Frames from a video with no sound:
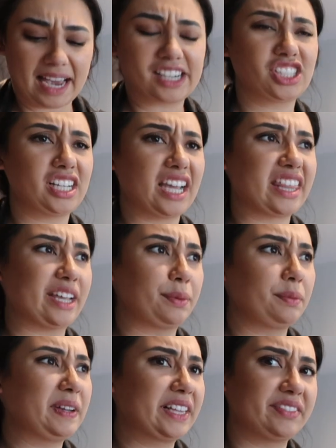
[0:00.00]
Actually, I think
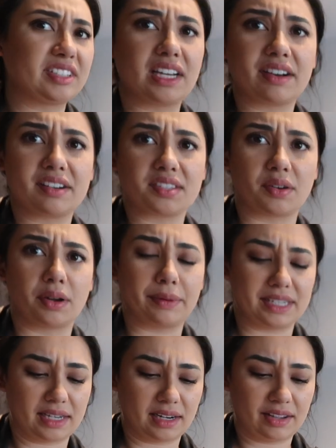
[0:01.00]
when we lived in Arizona, we did.